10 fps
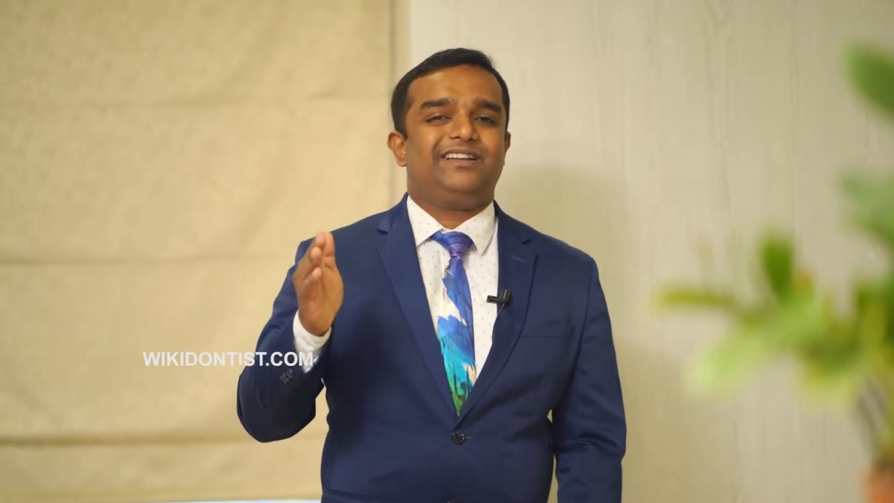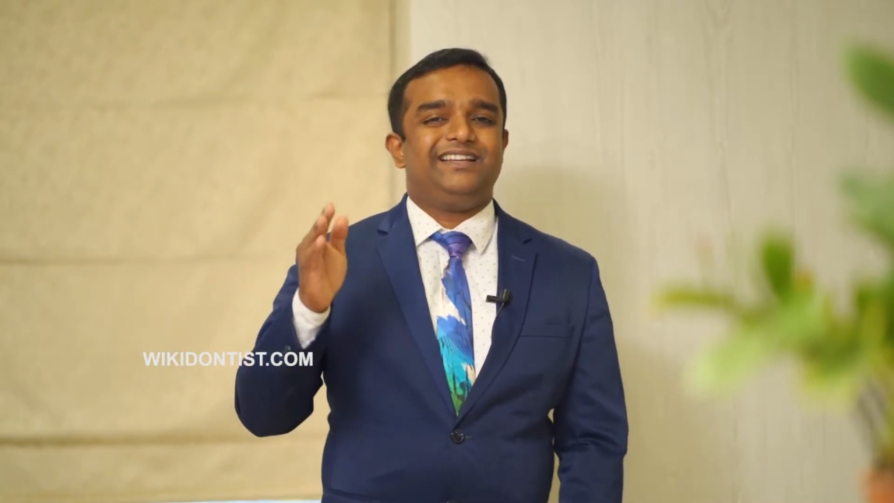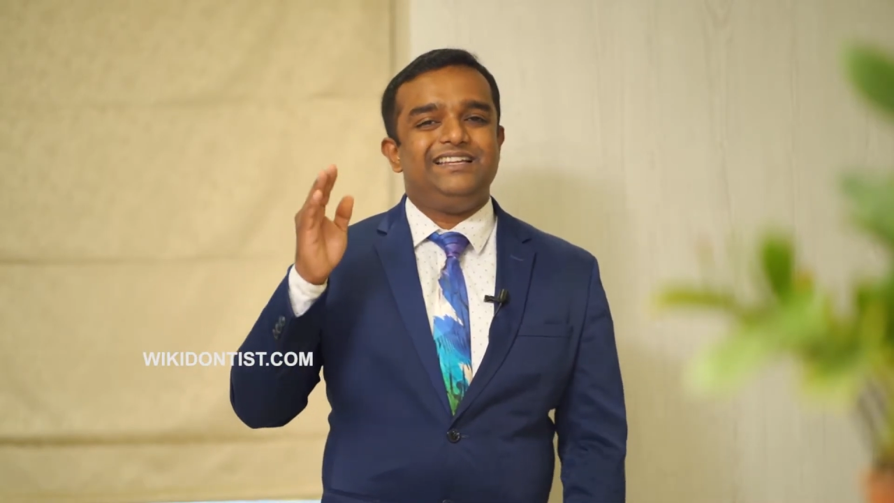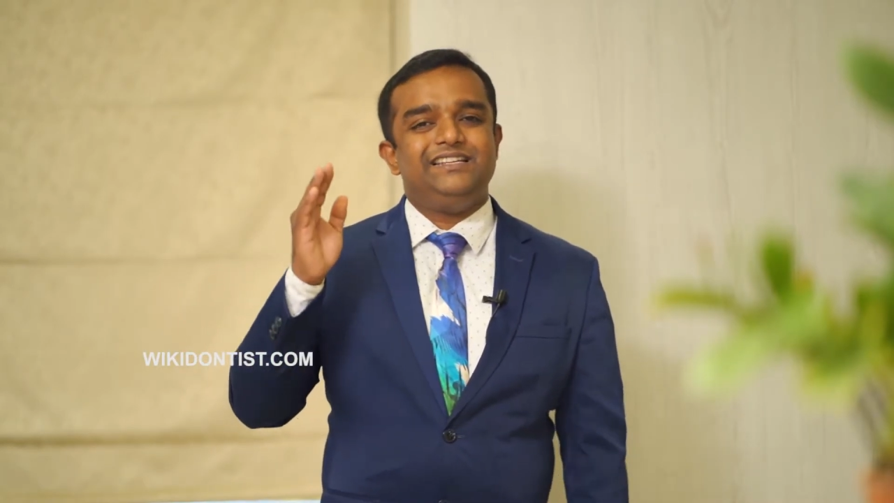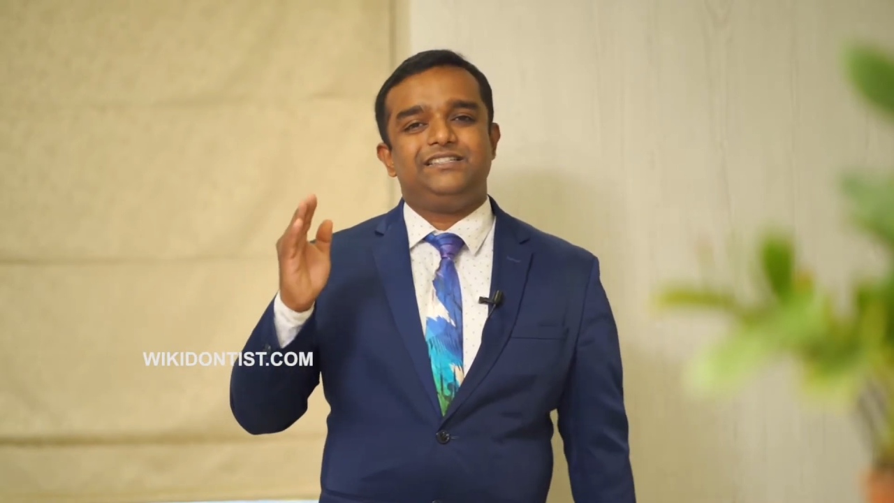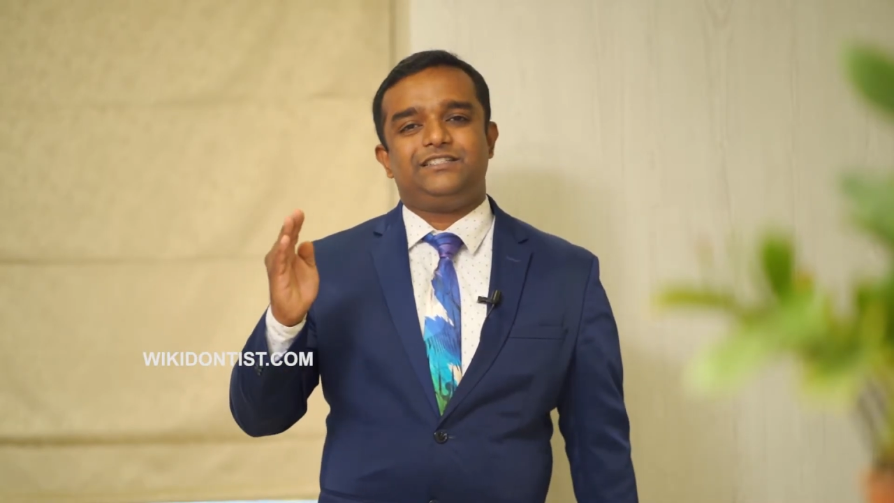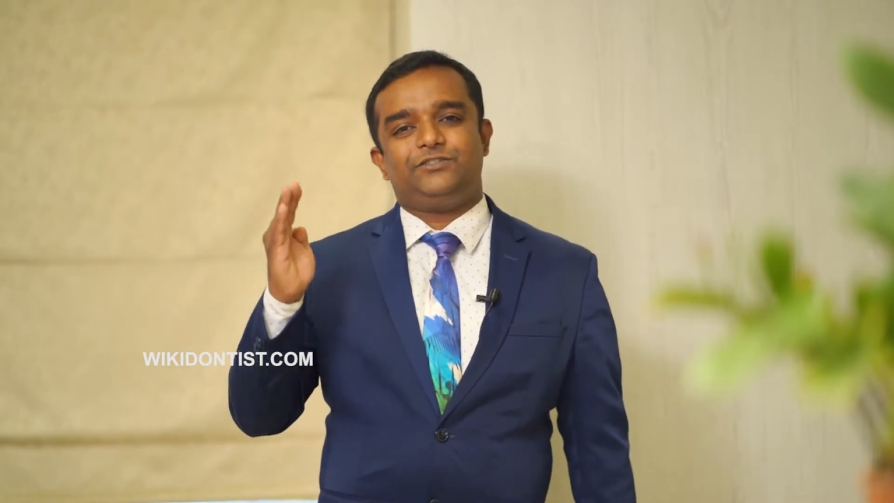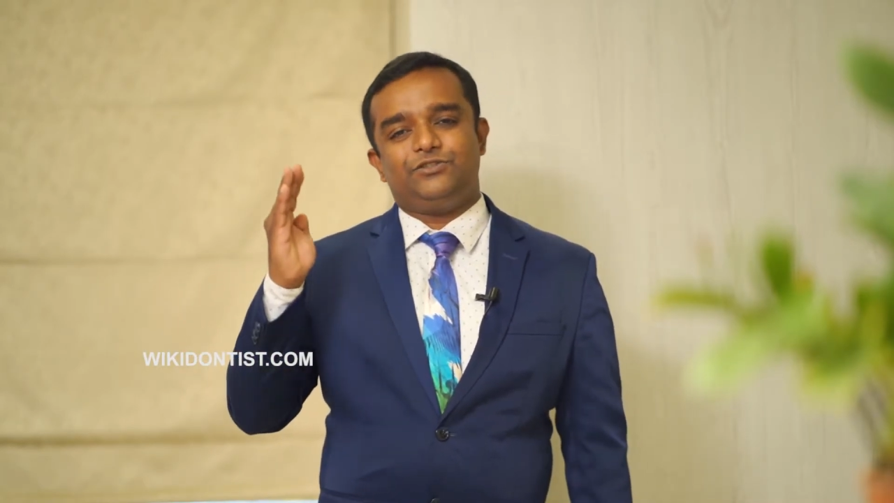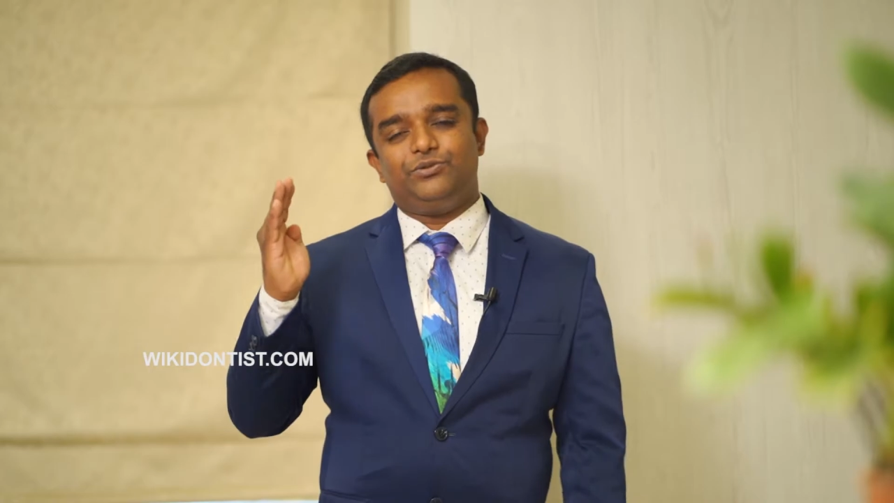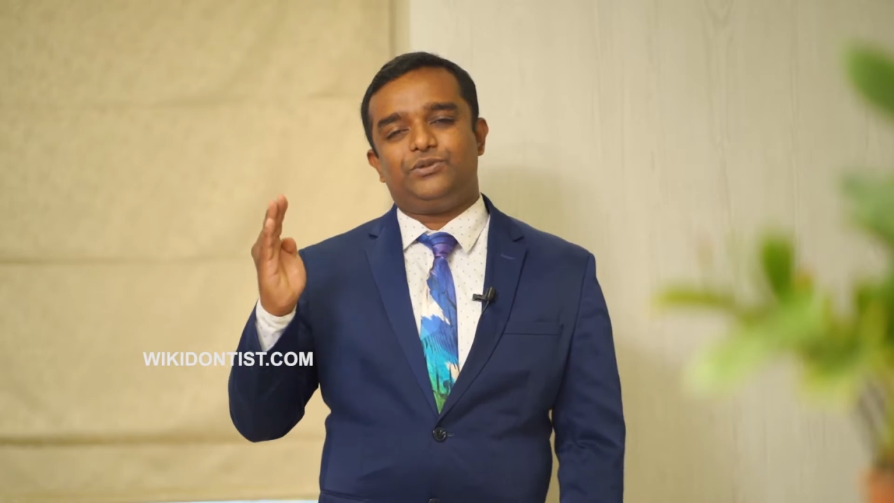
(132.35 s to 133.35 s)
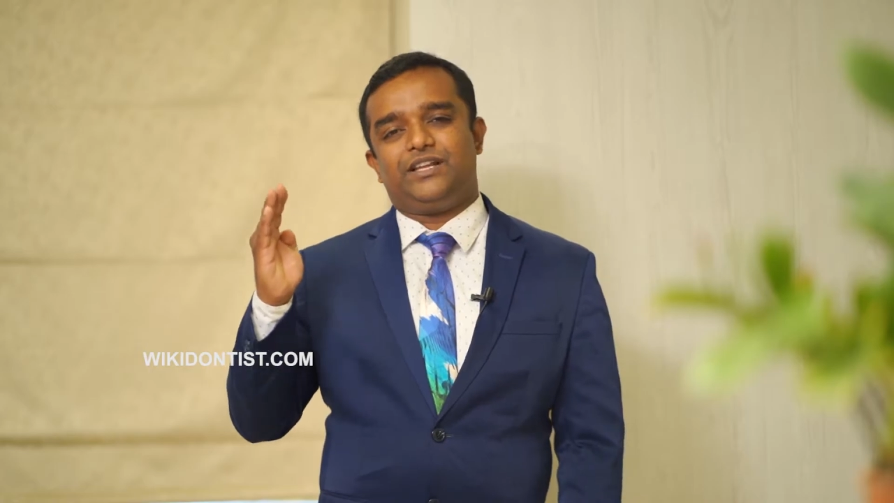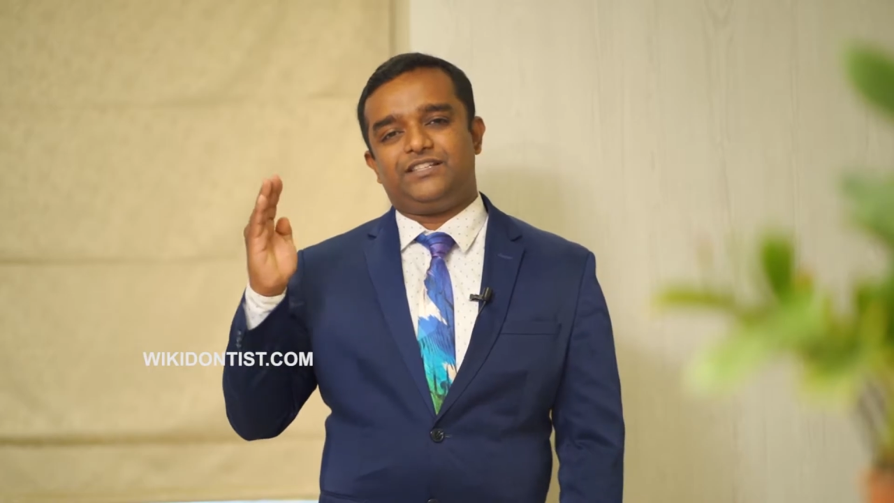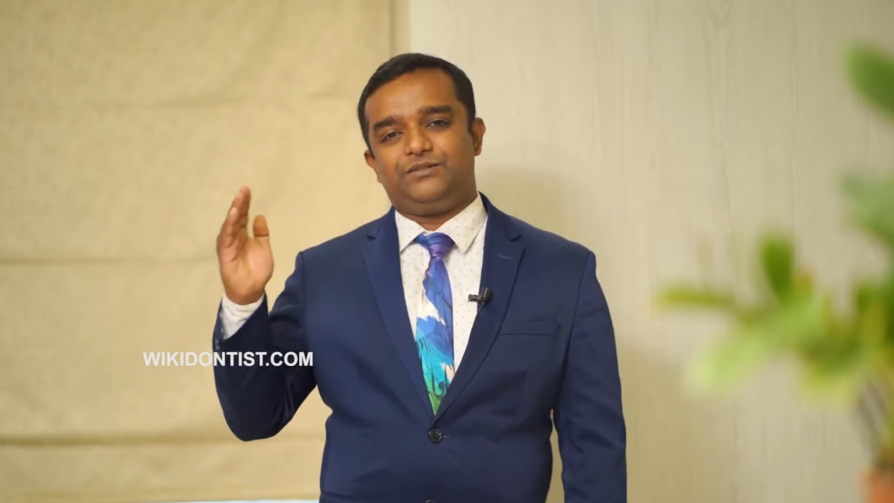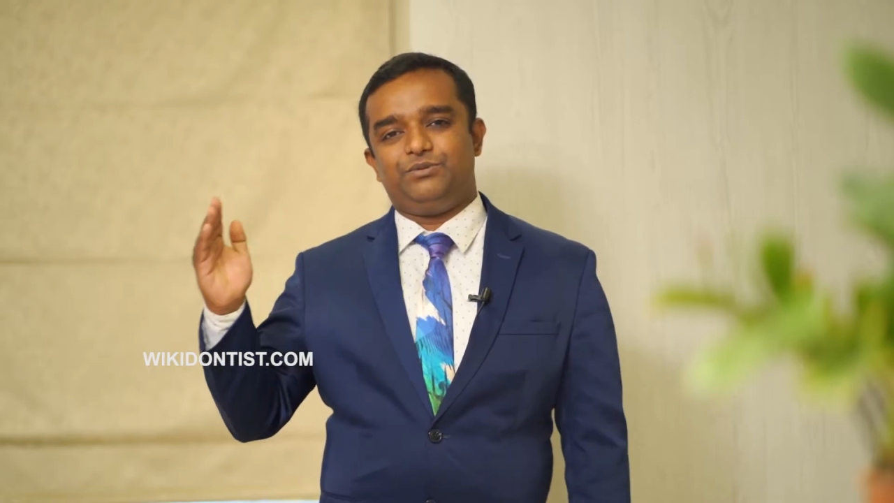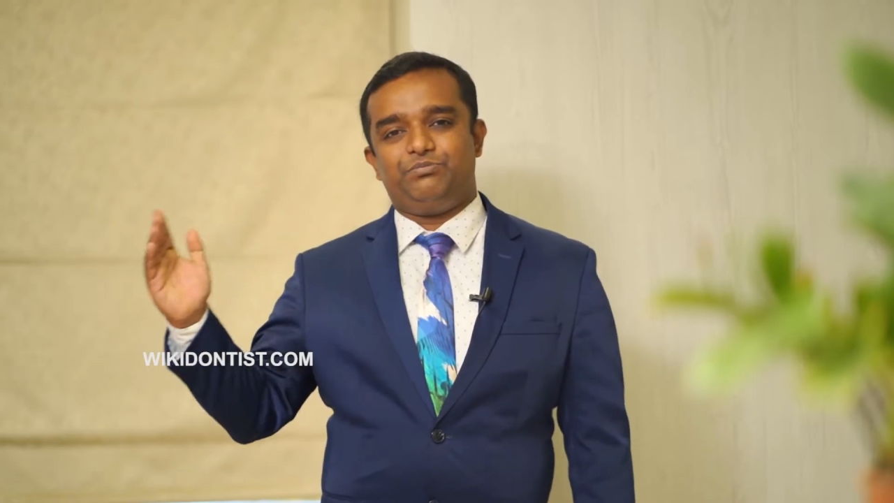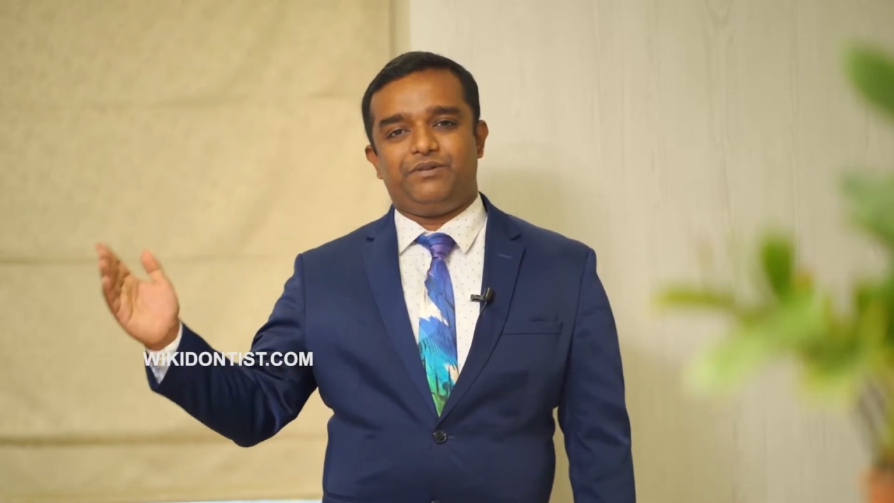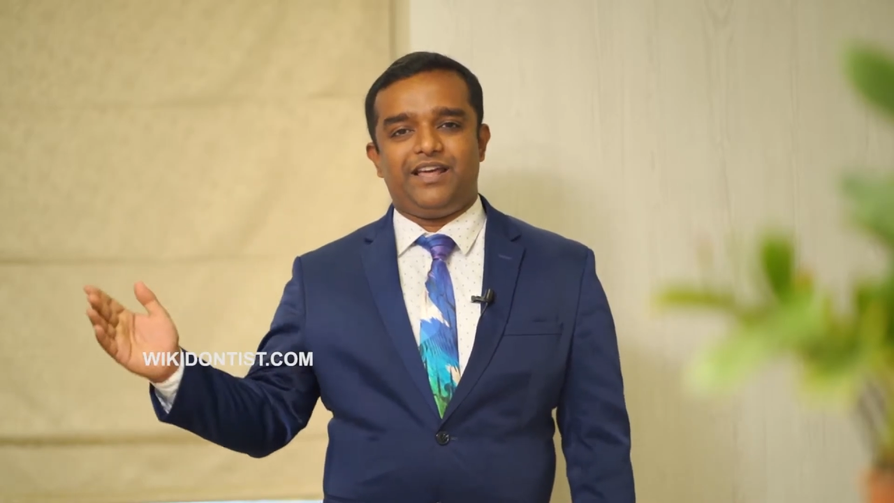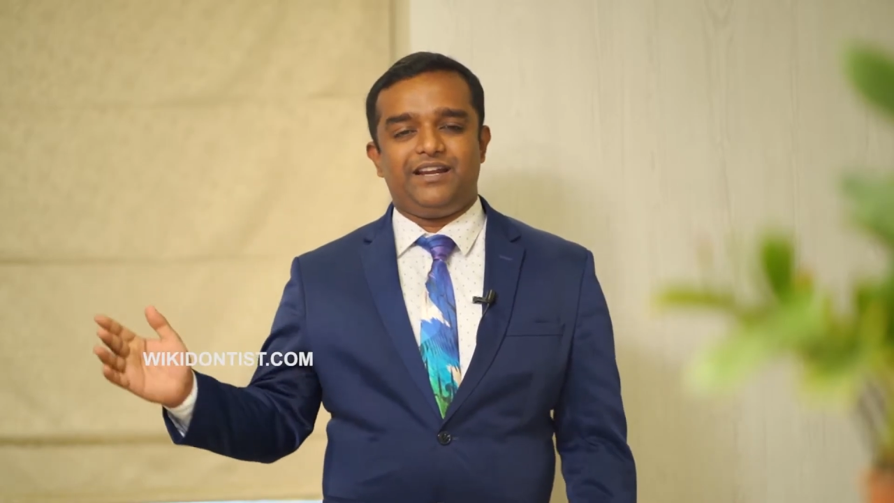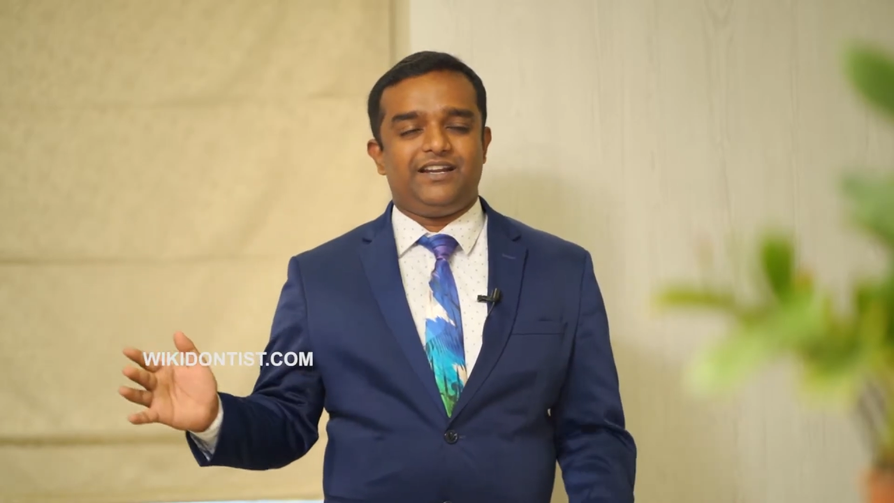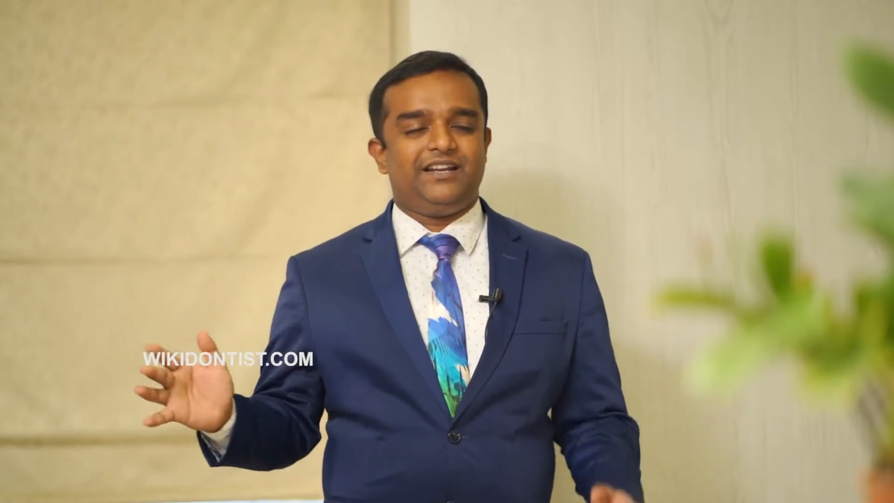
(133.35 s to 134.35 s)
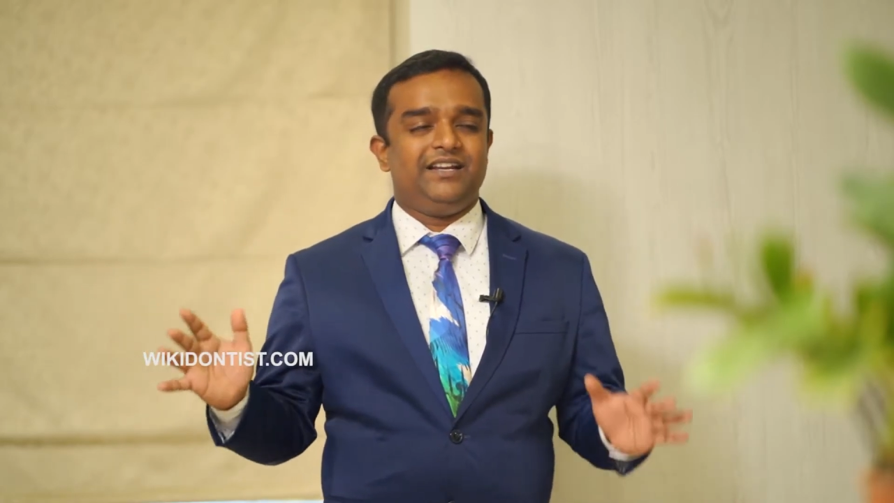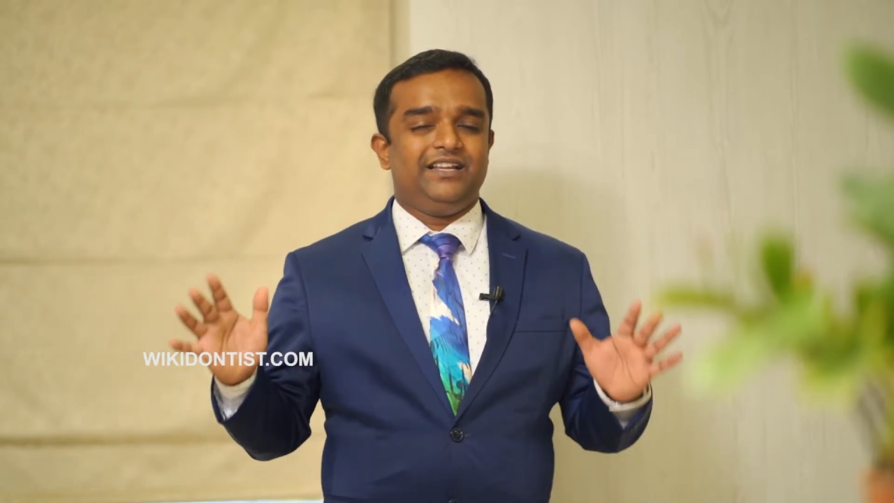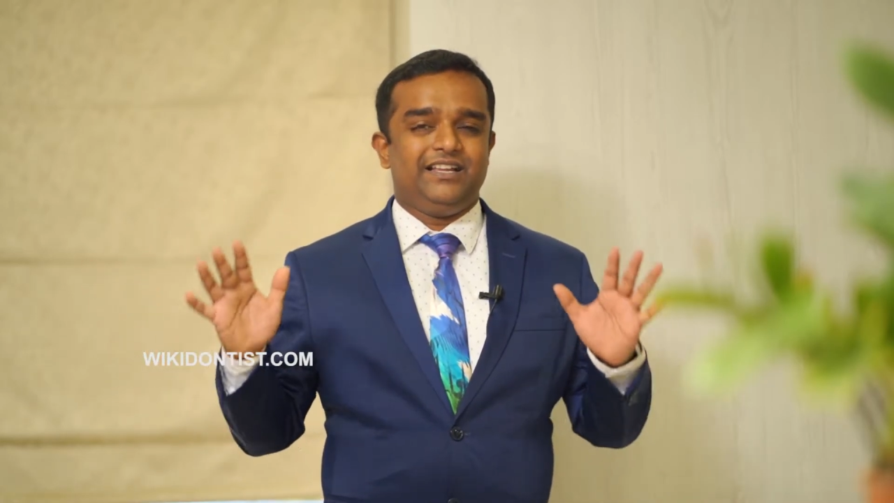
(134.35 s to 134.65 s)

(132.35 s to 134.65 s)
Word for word: each tooth has to be planned and